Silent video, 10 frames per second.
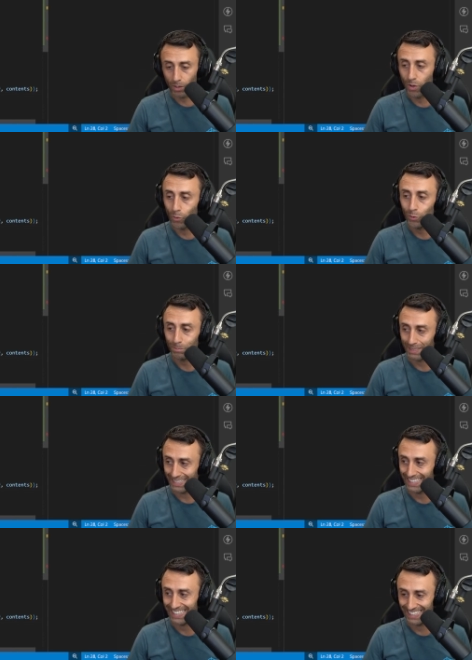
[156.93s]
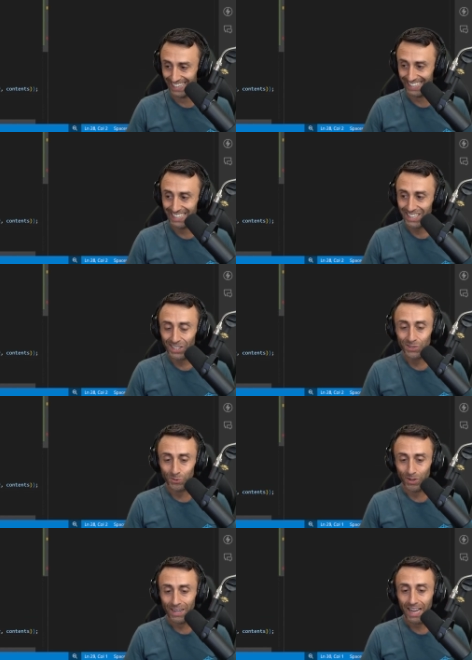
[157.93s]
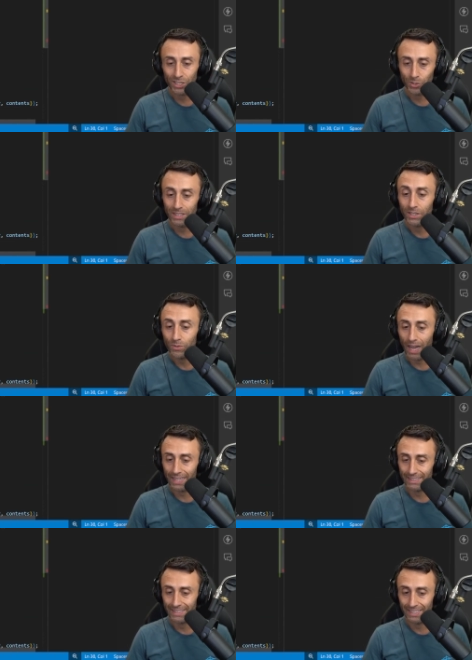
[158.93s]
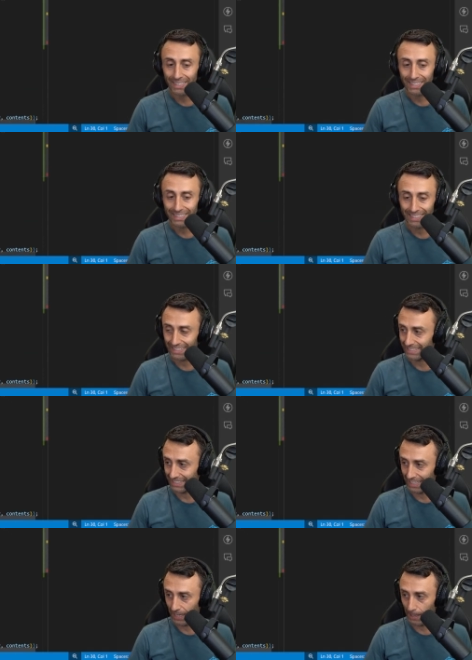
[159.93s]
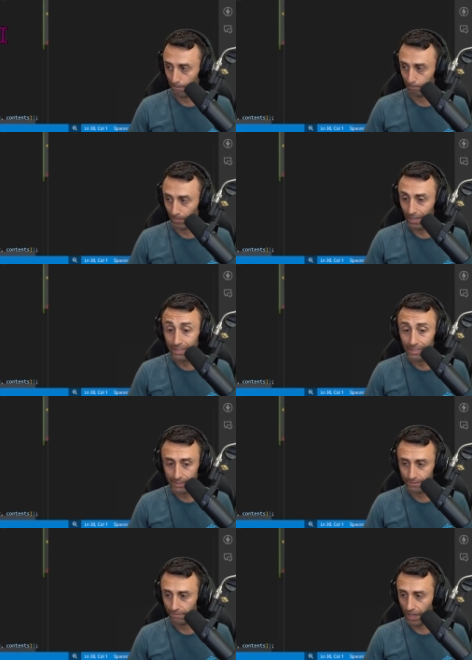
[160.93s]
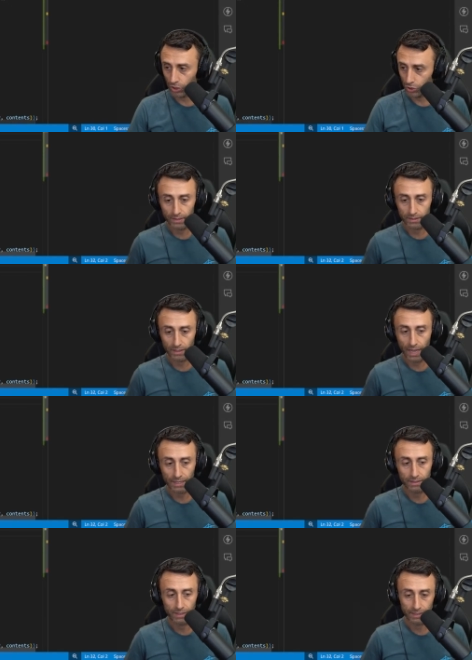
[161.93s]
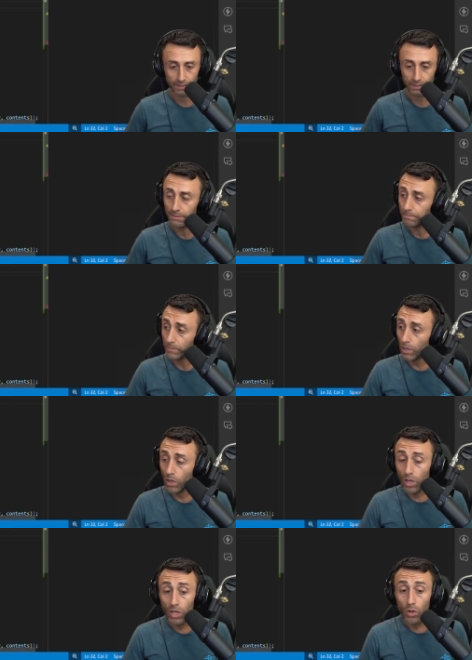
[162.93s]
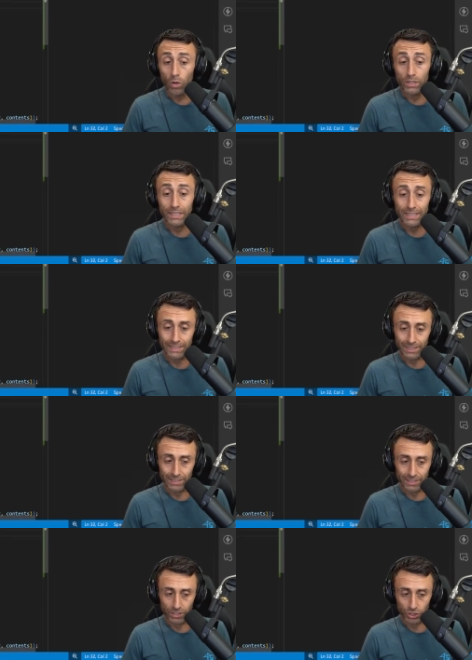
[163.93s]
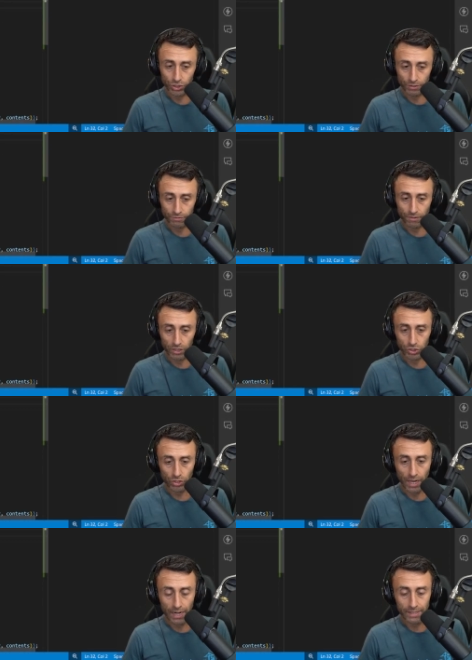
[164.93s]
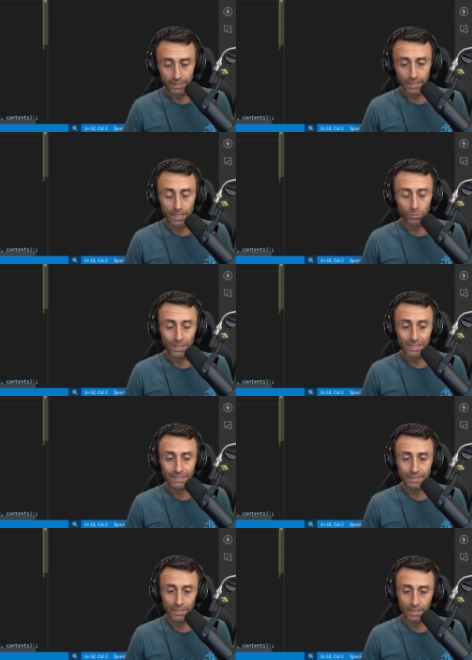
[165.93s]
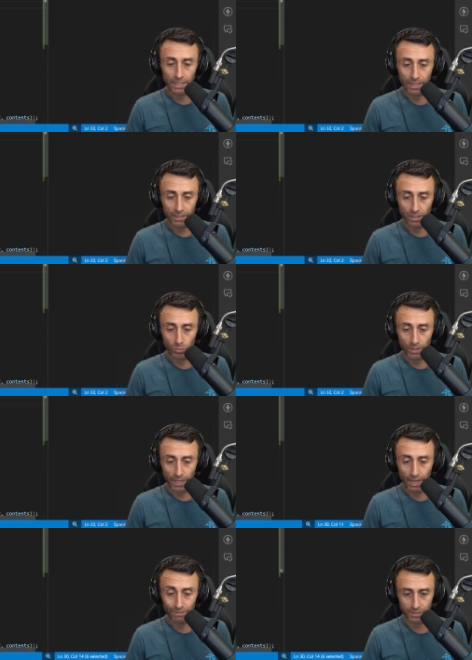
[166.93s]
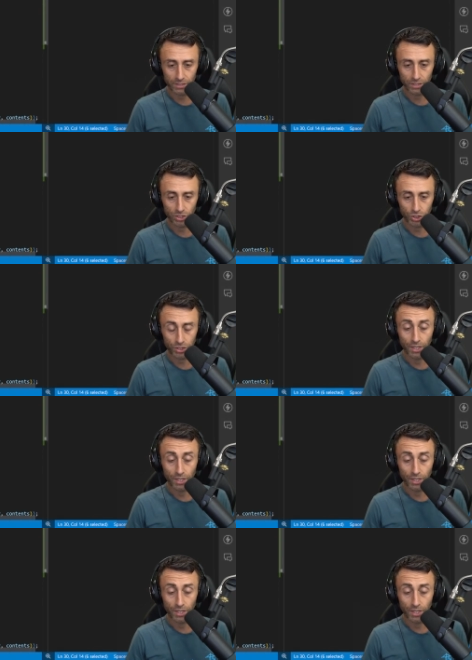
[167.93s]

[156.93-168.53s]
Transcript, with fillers: will be here to actually write this, um, this function, like this. This is the search functionality and we can see here that we have the search